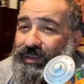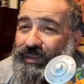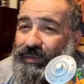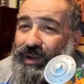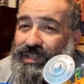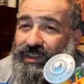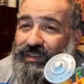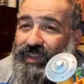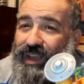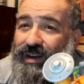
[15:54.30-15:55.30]
watching
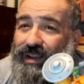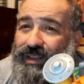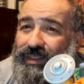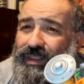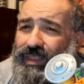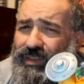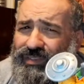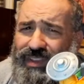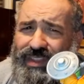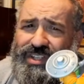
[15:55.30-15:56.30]
this later, they'll
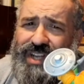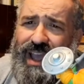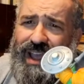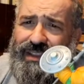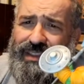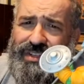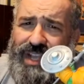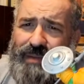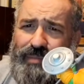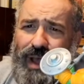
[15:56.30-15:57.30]
see the chat. The
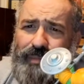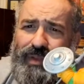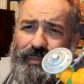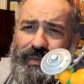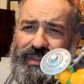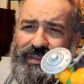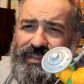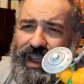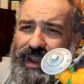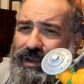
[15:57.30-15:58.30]
chat pops up at the
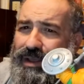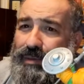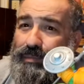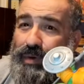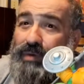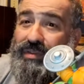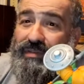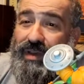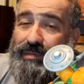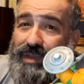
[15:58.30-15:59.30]
side. Both
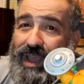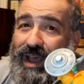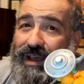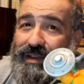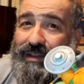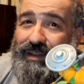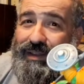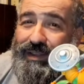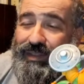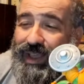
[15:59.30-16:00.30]
of them, yeah.
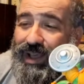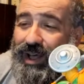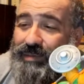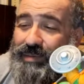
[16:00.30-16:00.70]
Like, I'll